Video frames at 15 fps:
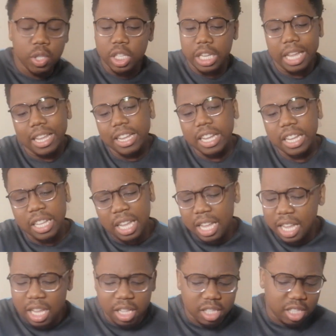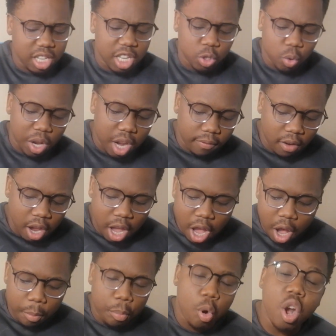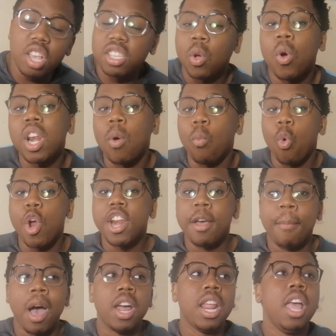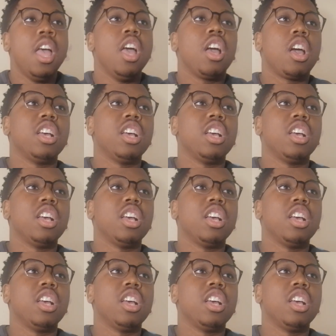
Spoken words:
so it's whatever. Broya is the one I'm worried about.